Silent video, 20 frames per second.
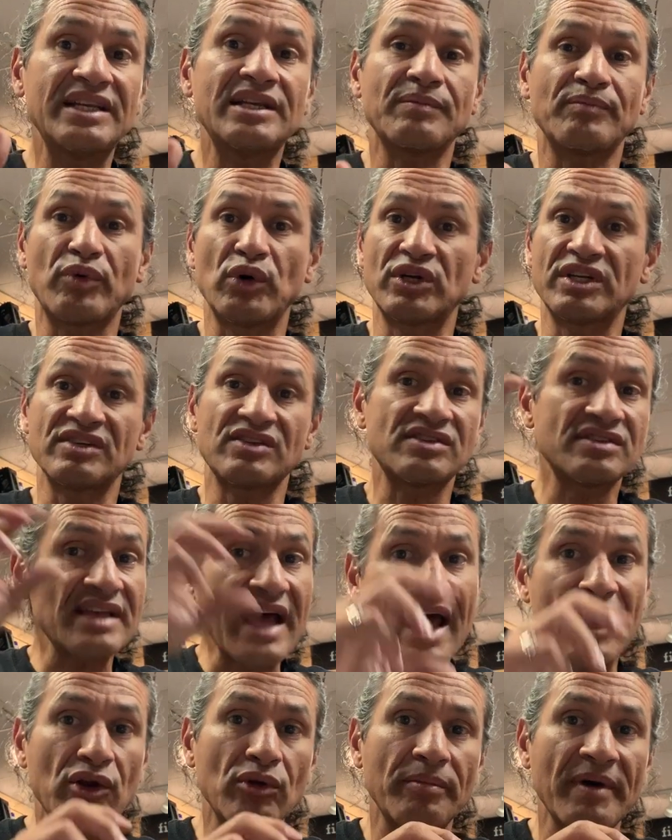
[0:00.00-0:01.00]
to put a
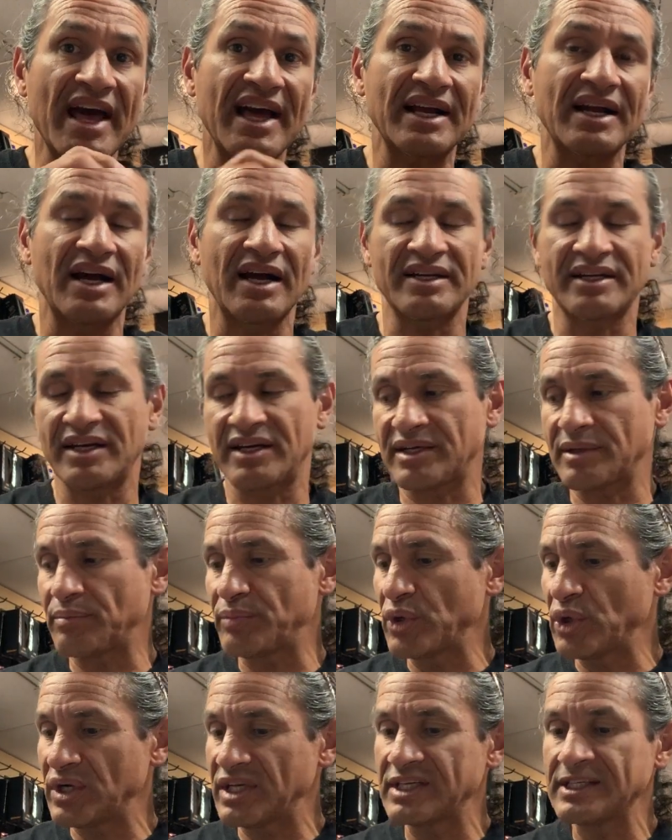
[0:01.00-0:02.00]
saddlebag on there, to
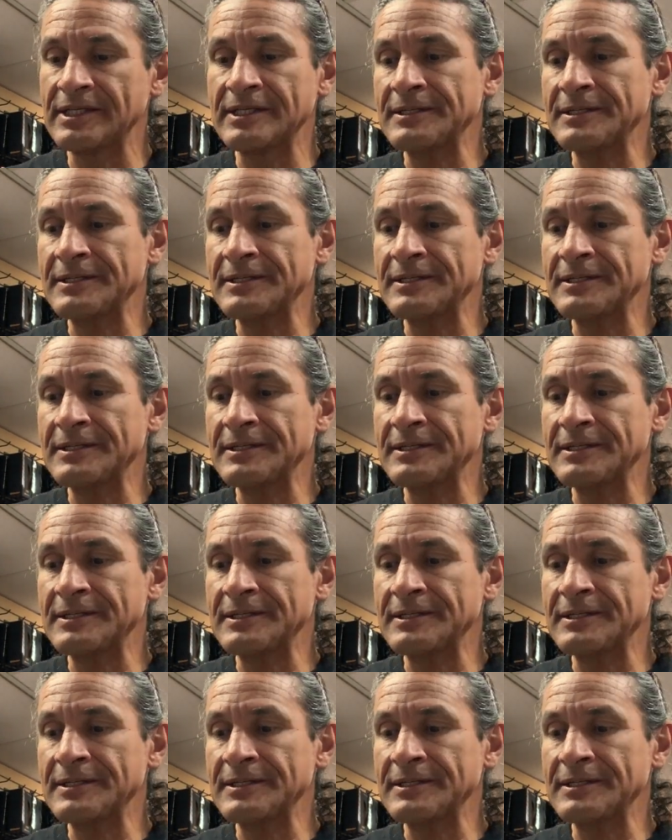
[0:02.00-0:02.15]
put